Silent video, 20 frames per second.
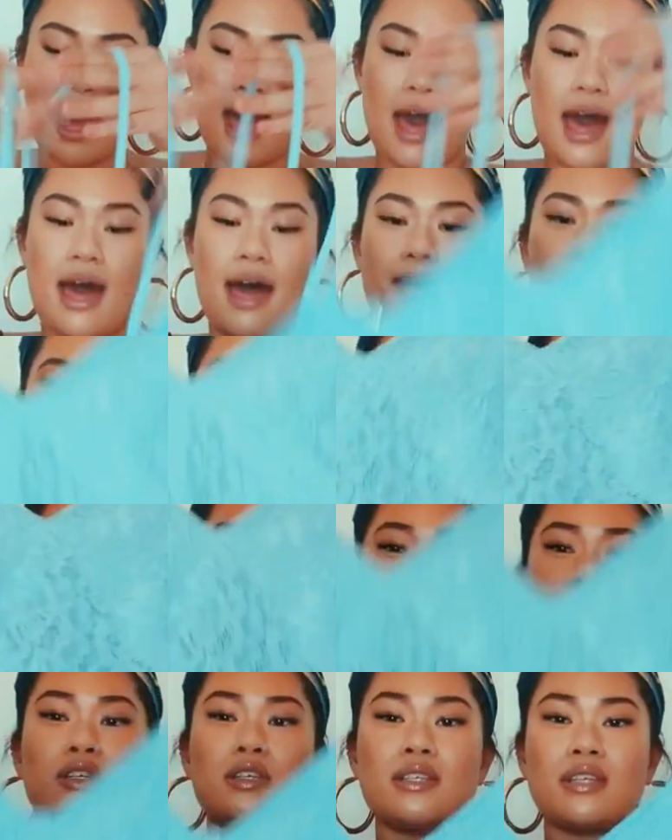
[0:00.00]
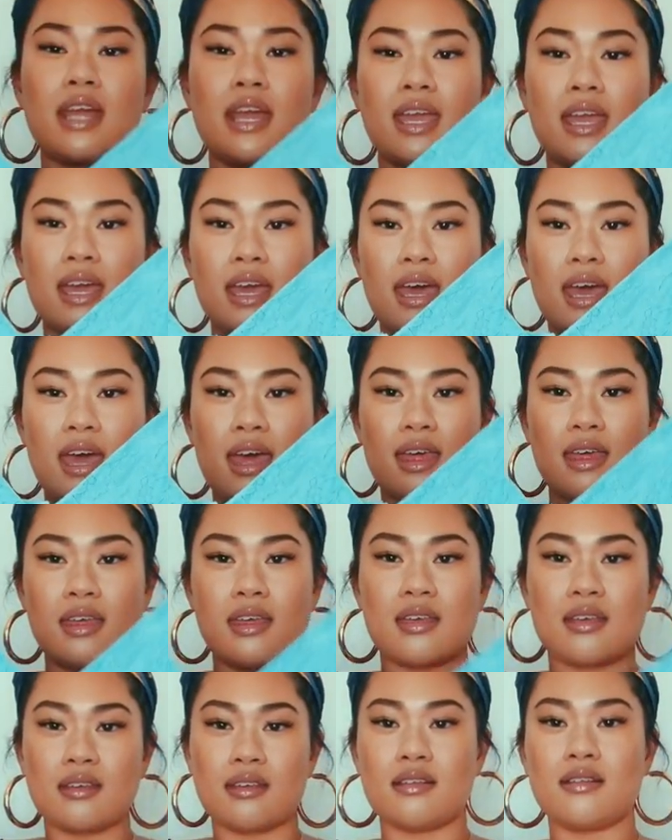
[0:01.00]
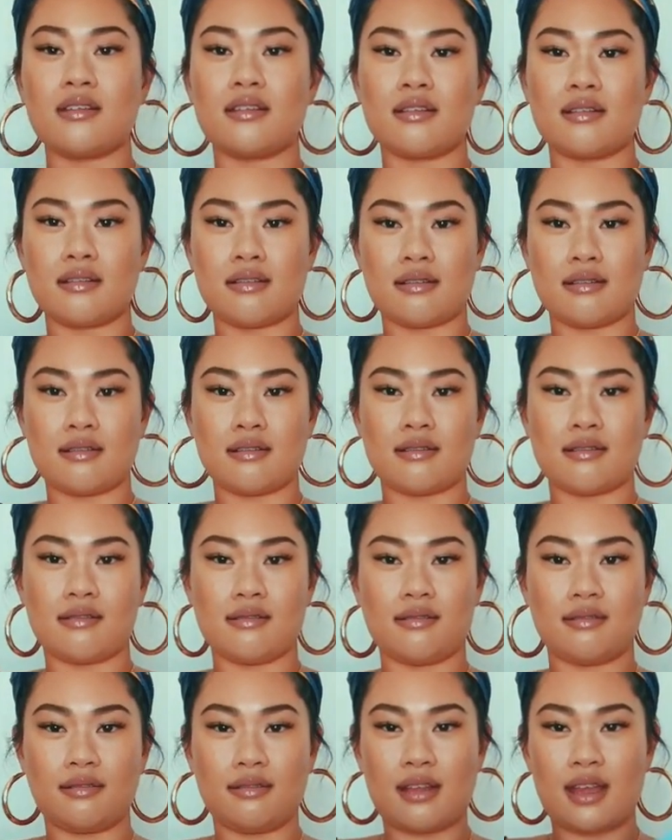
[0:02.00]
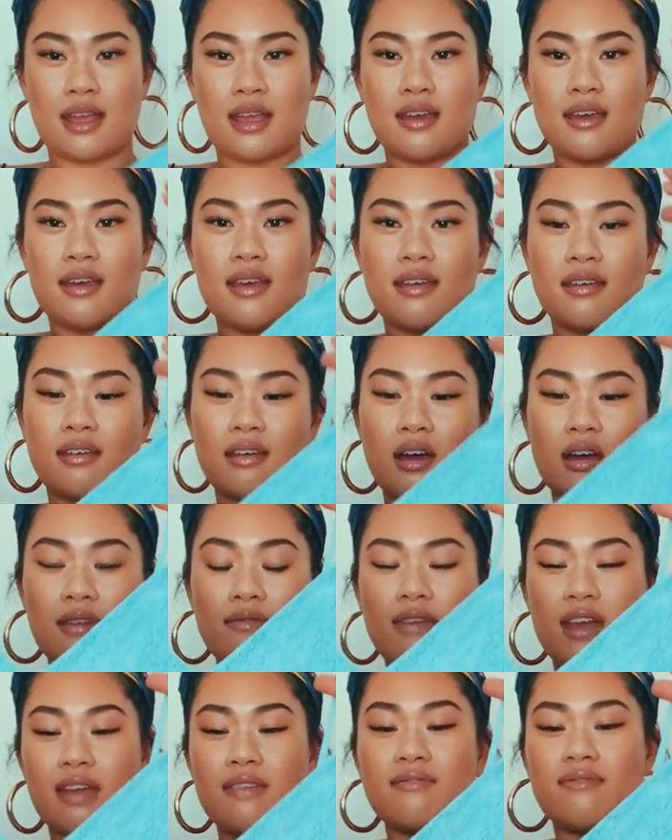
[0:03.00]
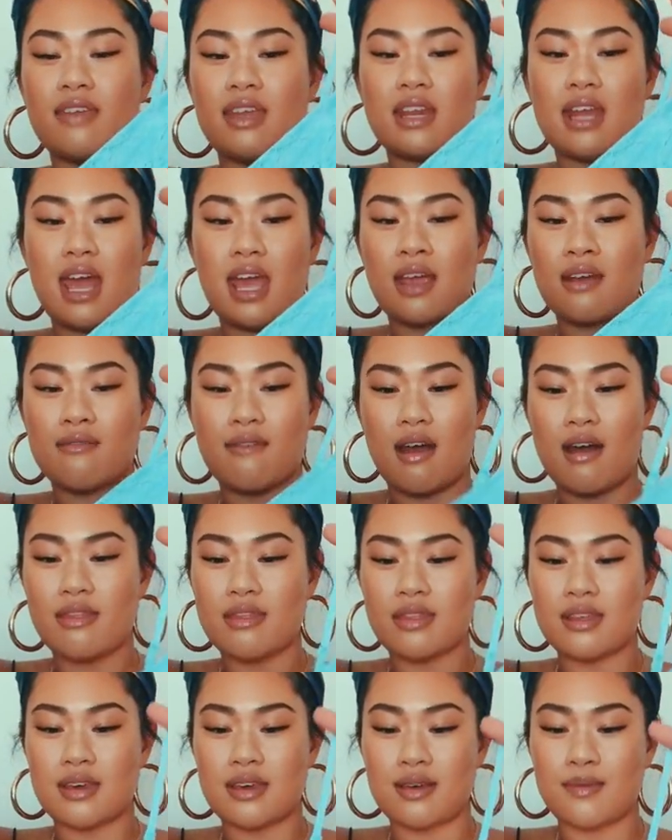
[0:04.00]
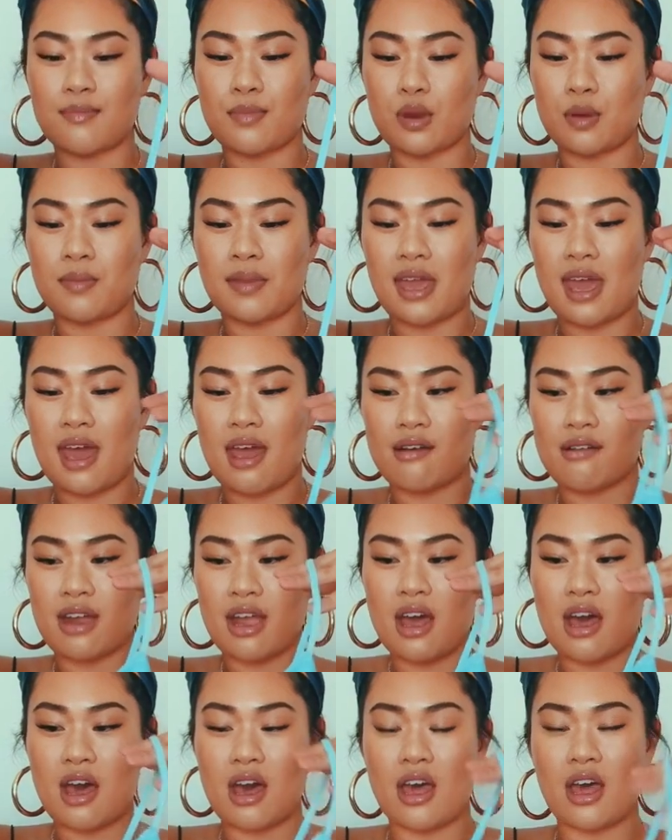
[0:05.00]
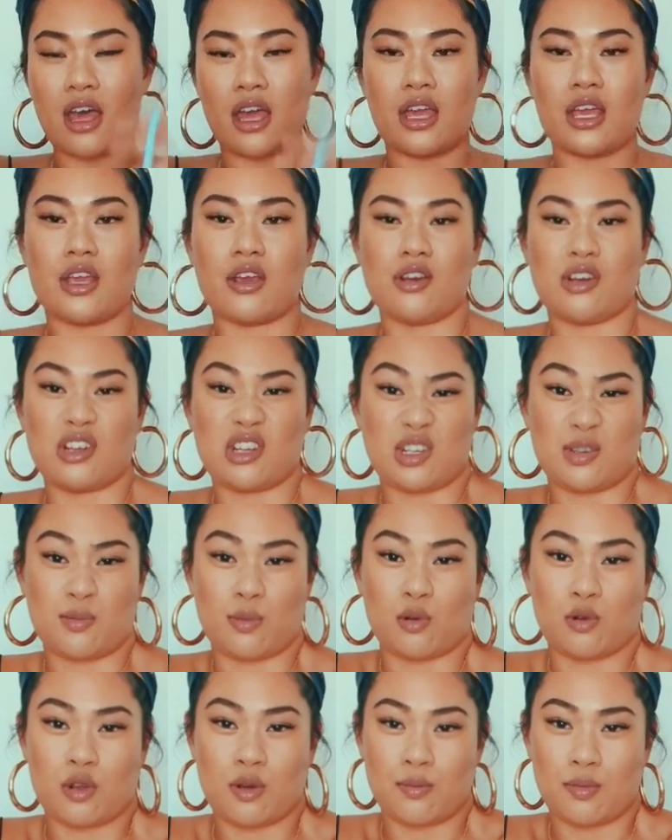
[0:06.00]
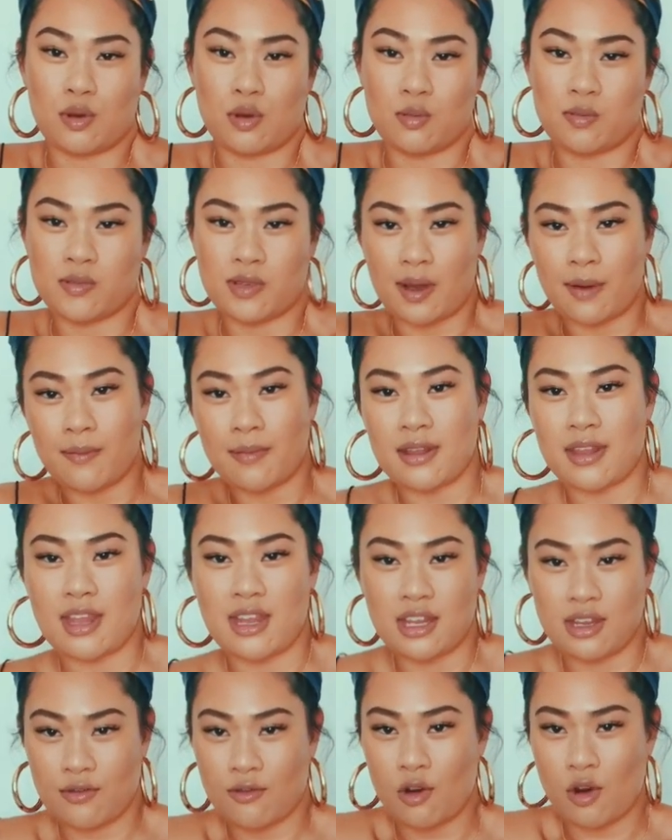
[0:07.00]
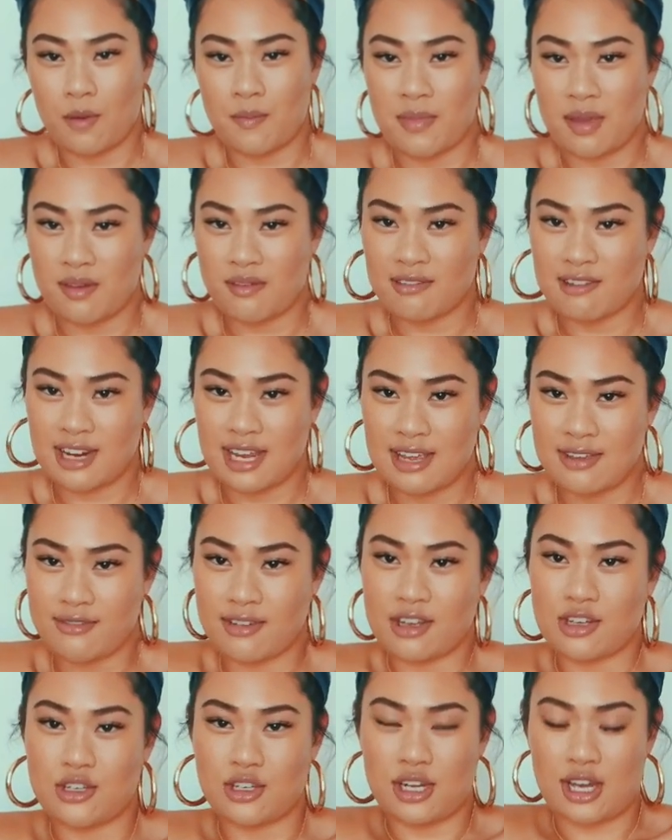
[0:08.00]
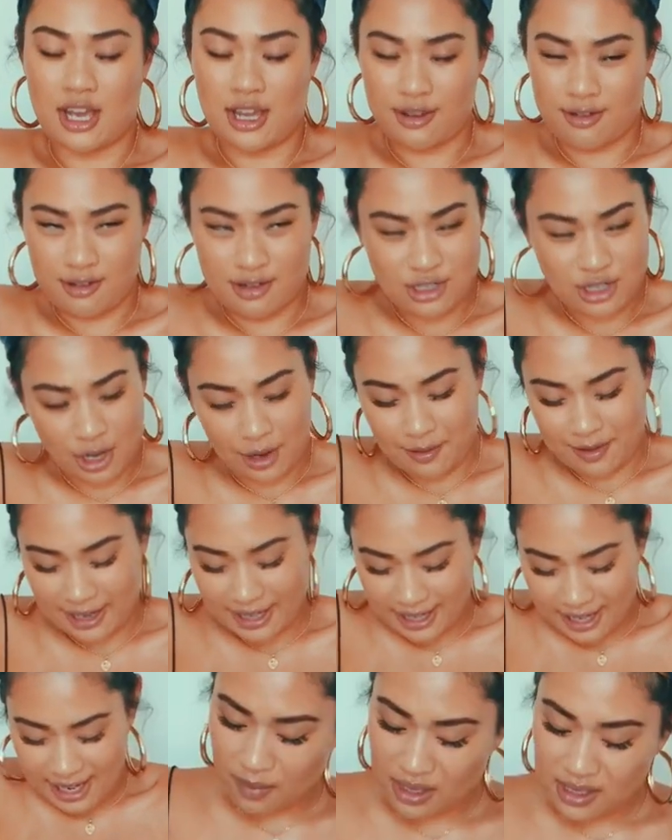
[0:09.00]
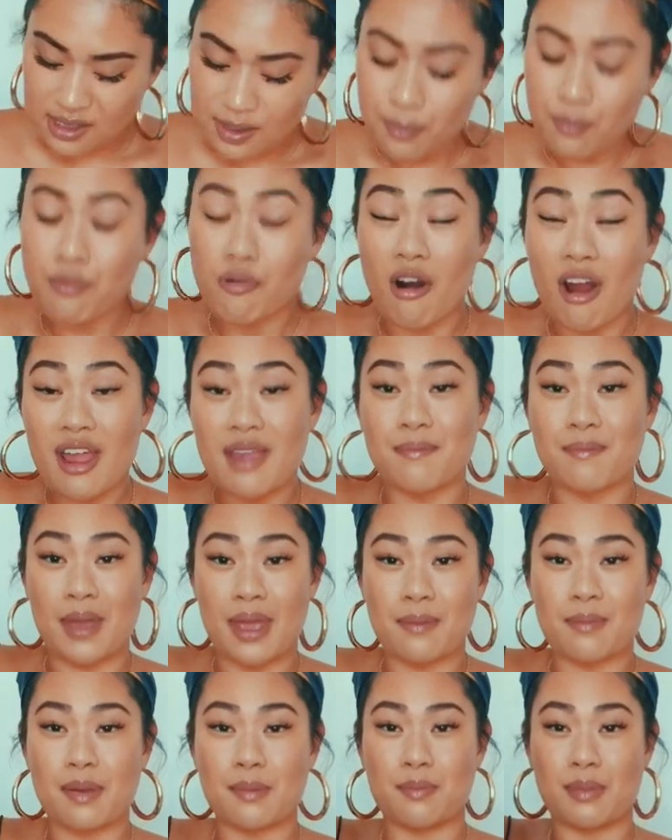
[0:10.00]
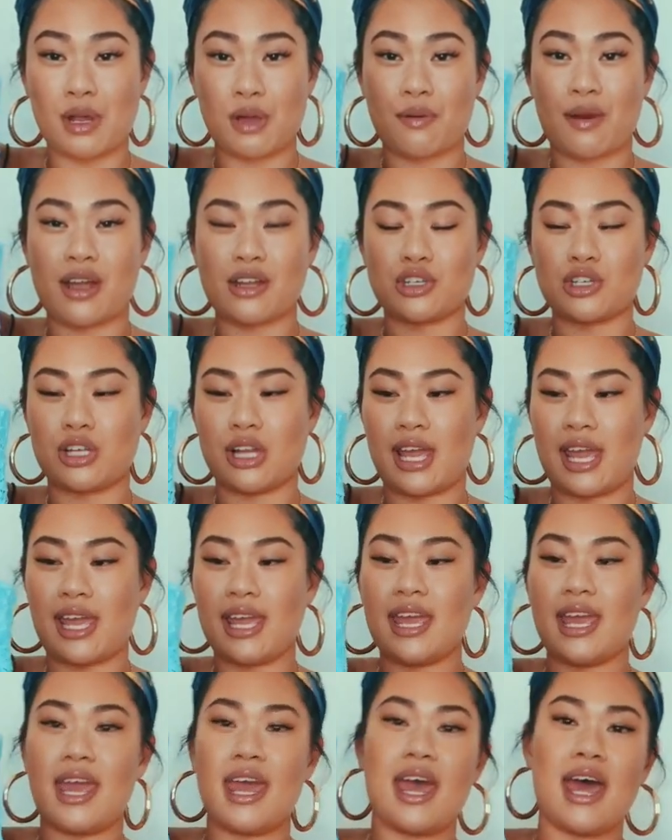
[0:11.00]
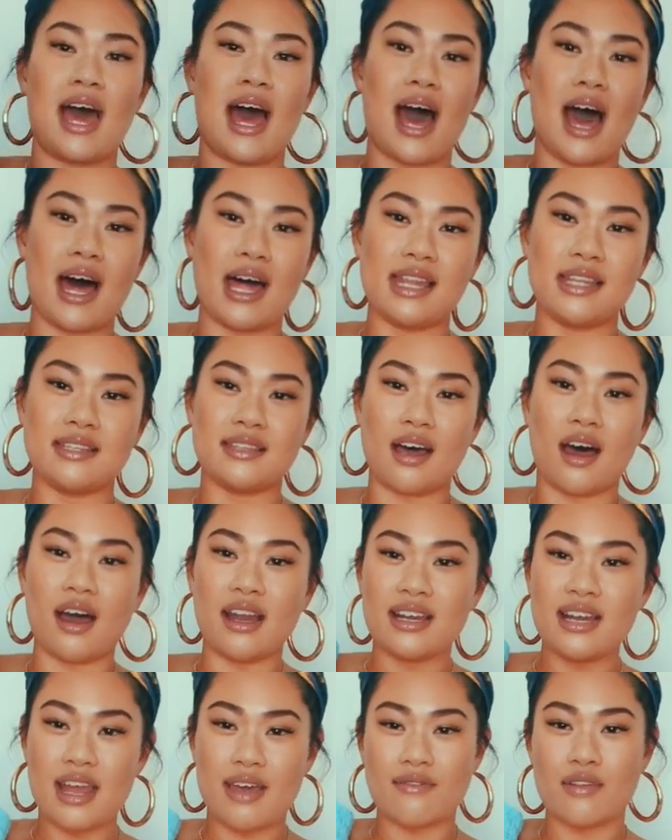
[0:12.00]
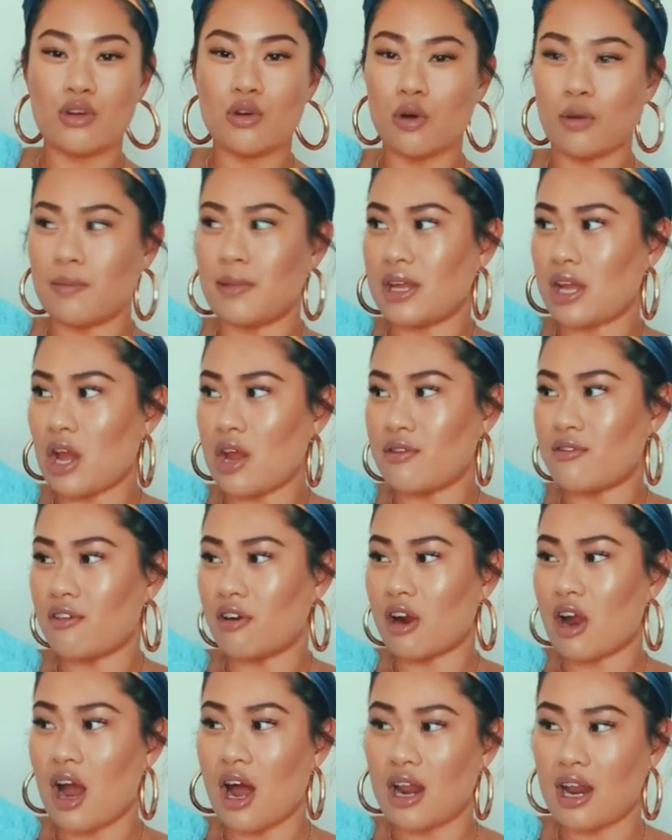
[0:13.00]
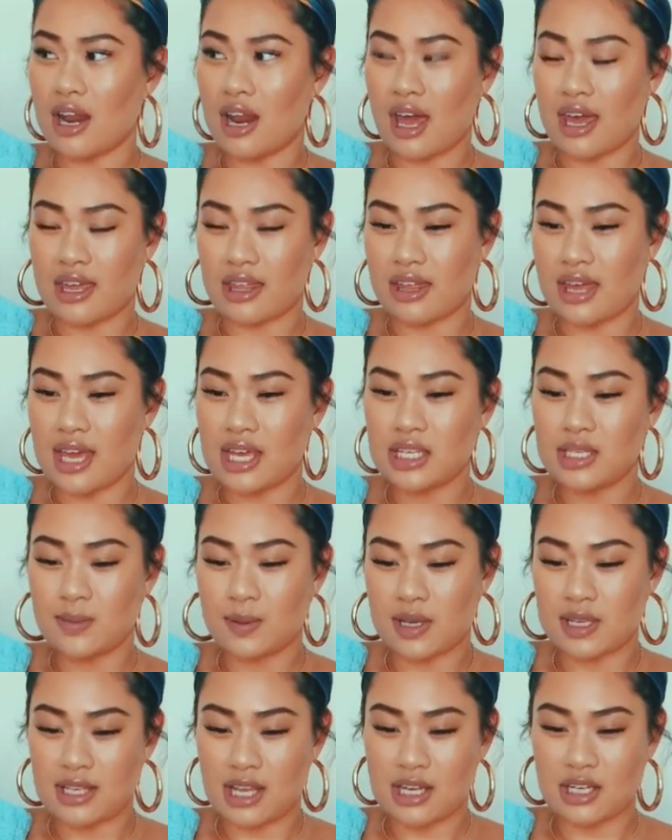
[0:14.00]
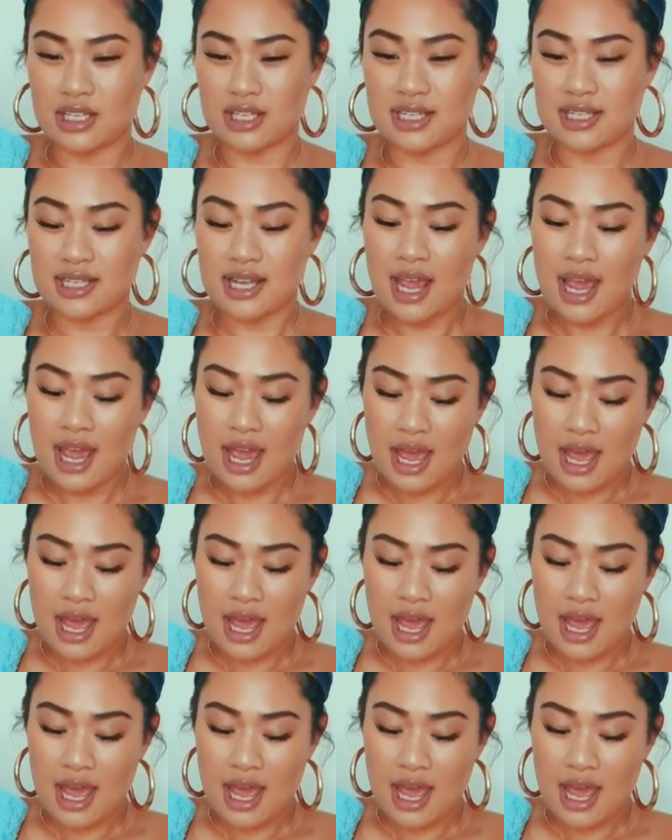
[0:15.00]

Um, so it's just like a like a kind of like a v-neck around the boobie area you can just pull your boobs up and then you've got a bit of cleavage you know showing it's a bright baby blue actually and I'd never normally go for a colour like this because I just